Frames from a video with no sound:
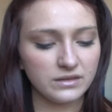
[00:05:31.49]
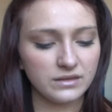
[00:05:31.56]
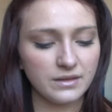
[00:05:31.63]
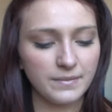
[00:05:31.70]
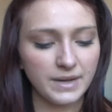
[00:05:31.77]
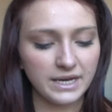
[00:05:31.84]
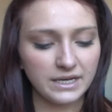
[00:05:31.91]
The
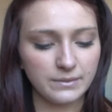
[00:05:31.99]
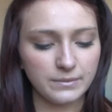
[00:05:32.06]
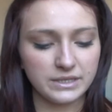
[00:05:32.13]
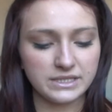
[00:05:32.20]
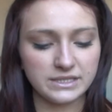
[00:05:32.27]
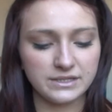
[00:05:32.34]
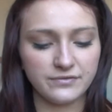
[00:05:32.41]
main
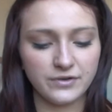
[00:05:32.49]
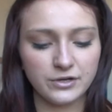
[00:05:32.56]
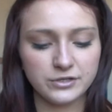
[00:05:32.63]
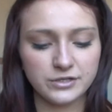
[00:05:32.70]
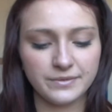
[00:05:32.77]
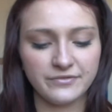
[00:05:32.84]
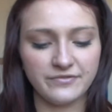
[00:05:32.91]
image has a
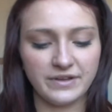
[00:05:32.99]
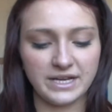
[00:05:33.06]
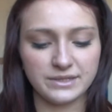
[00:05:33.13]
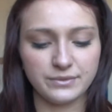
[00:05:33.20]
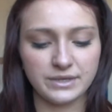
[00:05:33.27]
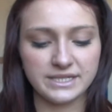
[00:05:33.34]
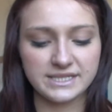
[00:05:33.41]
Photoshop
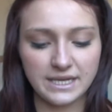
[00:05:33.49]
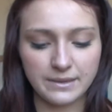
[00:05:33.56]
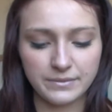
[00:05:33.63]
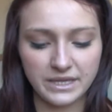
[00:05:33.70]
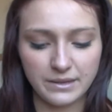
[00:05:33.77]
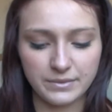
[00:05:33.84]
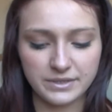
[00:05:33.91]
effect where I
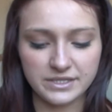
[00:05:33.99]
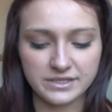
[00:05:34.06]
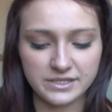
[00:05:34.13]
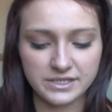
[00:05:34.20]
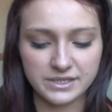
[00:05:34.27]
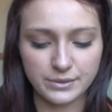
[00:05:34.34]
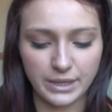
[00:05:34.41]
stamped the image
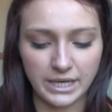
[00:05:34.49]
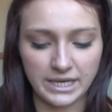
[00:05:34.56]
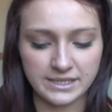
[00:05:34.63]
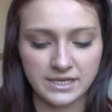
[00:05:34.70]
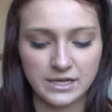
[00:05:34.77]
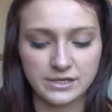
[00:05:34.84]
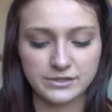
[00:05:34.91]
into
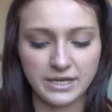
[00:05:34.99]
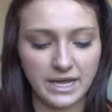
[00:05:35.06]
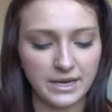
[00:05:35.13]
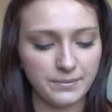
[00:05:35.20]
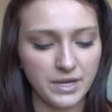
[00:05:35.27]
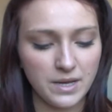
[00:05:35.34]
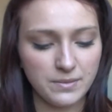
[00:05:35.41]
squares so it
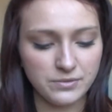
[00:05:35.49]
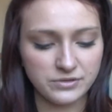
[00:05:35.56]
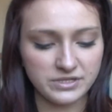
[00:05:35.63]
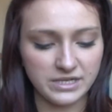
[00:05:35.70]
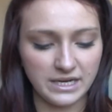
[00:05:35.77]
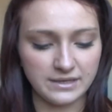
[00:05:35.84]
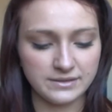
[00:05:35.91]
had purple
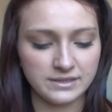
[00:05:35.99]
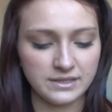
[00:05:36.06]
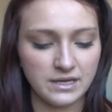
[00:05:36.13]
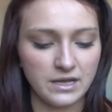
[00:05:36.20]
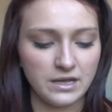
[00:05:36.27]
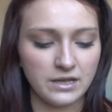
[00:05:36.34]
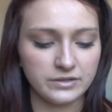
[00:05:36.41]
shades
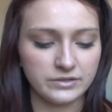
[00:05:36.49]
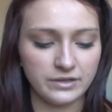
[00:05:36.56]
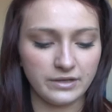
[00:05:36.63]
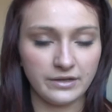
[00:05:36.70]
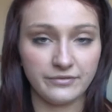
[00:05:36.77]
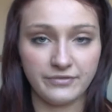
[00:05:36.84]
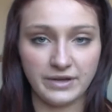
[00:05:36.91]
to
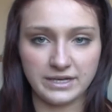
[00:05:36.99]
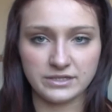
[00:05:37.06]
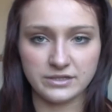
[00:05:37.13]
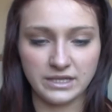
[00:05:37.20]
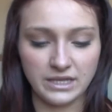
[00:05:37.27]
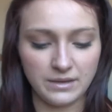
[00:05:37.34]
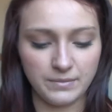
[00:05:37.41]

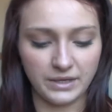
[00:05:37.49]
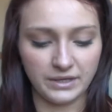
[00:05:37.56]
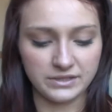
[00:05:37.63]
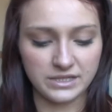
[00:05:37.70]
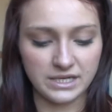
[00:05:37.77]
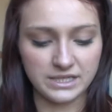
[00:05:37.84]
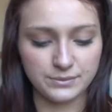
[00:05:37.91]
affect the
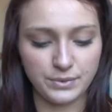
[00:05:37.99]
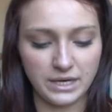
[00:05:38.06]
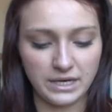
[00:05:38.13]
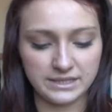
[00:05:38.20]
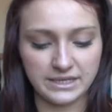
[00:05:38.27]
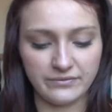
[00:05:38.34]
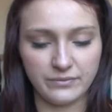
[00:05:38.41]
image as well
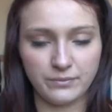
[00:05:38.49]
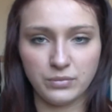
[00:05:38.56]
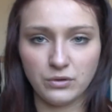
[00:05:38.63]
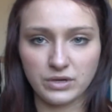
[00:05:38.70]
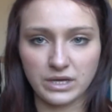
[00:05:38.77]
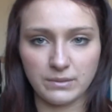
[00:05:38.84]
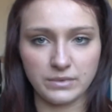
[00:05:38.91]
as having
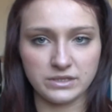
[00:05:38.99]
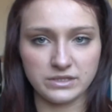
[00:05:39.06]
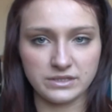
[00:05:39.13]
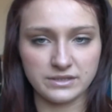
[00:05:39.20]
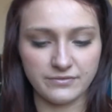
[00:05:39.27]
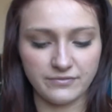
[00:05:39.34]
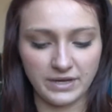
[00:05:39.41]
block
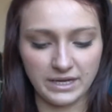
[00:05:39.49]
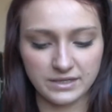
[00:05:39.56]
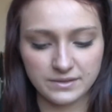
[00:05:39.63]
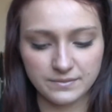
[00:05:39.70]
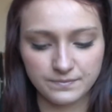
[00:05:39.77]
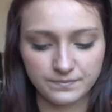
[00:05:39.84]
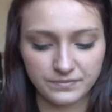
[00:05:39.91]
images effect.
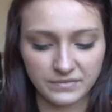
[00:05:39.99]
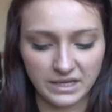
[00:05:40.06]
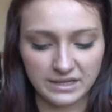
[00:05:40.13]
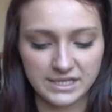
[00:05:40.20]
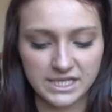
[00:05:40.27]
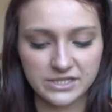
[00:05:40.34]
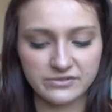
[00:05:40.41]

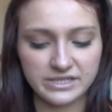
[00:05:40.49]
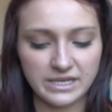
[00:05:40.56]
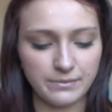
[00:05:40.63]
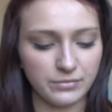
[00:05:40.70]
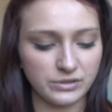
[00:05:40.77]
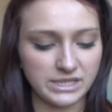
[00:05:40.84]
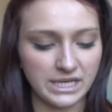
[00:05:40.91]
This
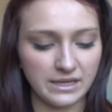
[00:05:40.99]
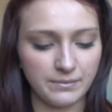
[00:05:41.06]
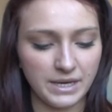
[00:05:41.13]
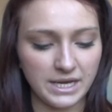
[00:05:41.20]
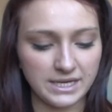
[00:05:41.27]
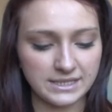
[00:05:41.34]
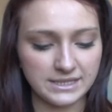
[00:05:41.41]
resembles how the
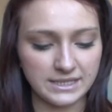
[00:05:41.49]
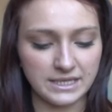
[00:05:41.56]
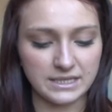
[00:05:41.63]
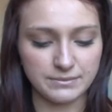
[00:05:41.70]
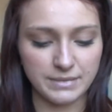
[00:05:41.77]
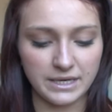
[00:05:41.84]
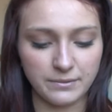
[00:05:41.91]
magazine
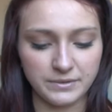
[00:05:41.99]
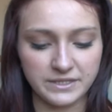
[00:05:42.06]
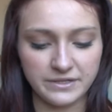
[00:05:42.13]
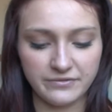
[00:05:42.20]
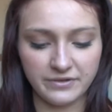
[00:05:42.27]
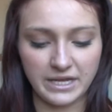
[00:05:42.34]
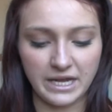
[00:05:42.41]
is made up of
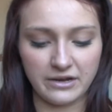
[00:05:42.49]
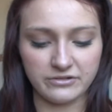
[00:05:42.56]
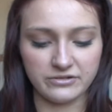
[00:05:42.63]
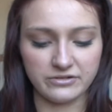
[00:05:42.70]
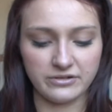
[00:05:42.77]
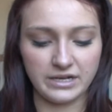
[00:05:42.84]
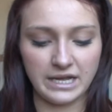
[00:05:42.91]
different
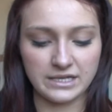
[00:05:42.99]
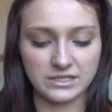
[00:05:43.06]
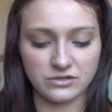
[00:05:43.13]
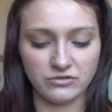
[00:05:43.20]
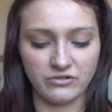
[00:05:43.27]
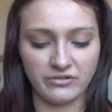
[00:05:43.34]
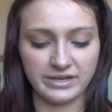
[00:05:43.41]

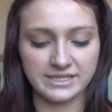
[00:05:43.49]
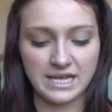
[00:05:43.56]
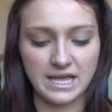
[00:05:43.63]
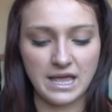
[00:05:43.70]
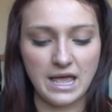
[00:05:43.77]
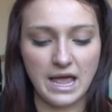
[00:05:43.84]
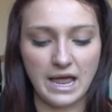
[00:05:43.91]
categories
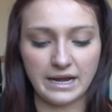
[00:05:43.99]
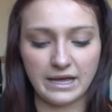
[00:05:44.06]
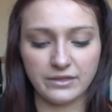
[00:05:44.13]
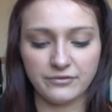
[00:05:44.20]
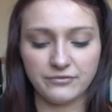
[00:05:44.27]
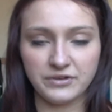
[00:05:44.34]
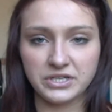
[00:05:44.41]
and how
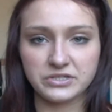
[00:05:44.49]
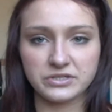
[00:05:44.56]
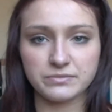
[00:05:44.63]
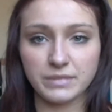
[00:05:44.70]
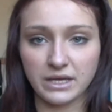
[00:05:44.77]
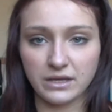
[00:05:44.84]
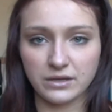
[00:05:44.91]
the features
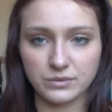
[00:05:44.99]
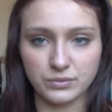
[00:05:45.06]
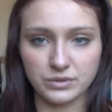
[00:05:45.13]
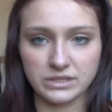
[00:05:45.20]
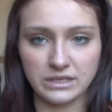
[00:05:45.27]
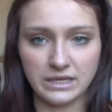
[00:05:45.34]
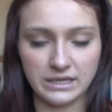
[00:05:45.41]
make it
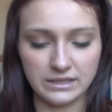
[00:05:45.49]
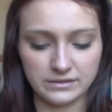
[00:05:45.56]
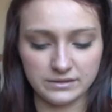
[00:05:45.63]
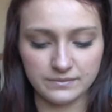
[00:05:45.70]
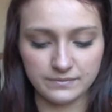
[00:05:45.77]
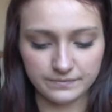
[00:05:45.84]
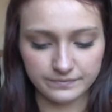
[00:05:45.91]
what it is.